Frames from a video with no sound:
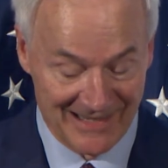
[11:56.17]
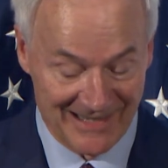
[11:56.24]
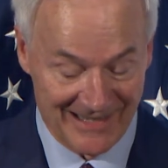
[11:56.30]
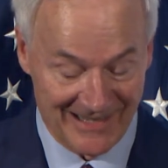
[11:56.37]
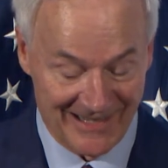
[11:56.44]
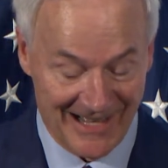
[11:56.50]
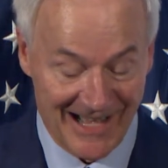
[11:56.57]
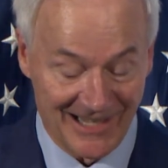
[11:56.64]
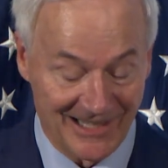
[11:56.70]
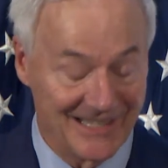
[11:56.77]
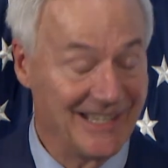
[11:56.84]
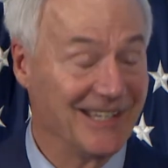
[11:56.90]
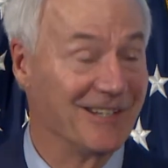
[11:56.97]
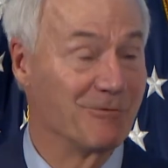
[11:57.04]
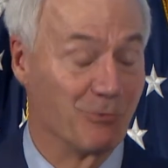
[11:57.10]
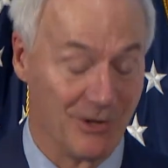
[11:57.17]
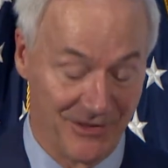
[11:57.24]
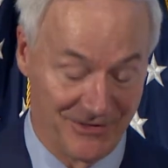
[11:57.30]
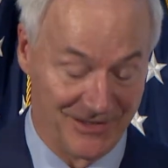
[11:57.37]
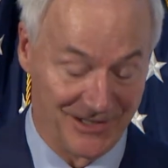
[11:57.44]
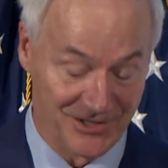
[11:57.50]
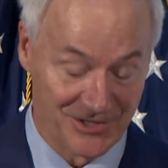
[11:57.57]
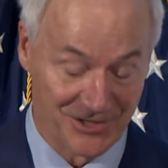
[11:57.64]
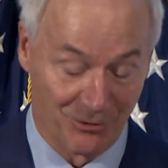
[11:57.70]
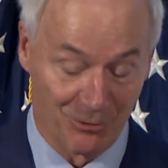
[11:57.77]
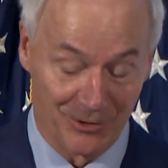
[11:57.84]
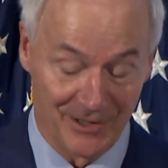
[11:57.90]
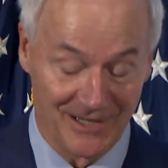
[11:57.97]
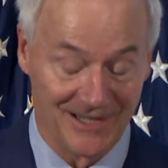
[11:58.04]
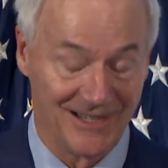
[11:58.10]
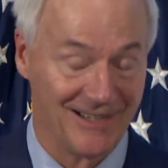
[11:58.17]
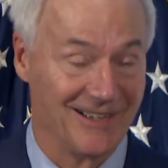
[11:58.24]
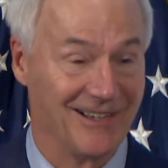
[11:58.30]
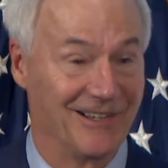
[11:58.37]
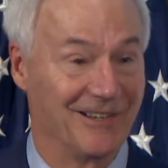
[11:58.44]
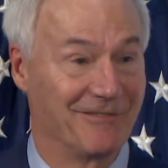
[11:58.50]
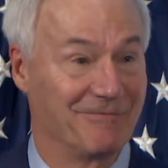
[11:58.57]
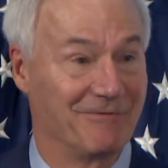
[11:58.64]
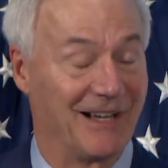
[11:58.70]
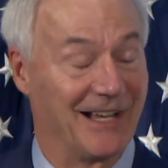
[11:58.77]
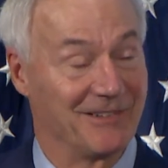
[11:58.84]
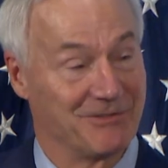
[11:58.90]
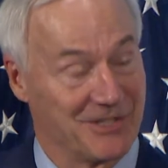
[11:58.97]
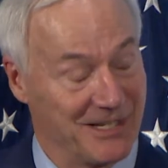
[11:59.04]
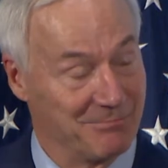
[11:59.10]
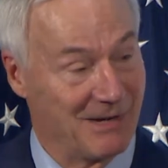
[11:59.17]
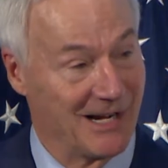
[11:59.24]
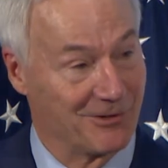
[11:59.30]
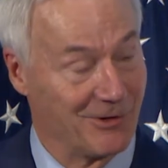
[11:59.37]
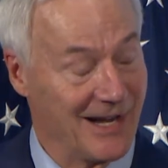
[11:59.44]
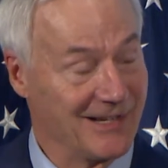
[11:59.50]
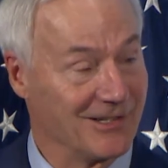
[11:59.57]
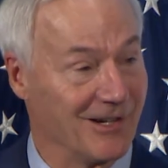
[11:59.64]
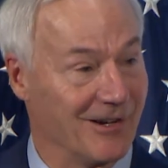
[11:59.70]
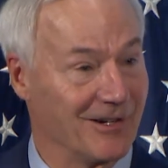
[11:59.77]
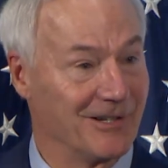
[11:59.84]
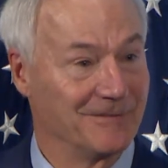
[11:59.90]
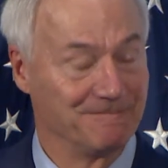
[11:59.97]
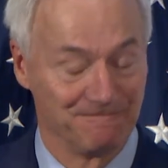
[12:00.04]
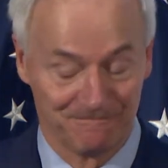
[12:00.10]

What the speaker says: I'll end with a story of, I've said my granddaughter.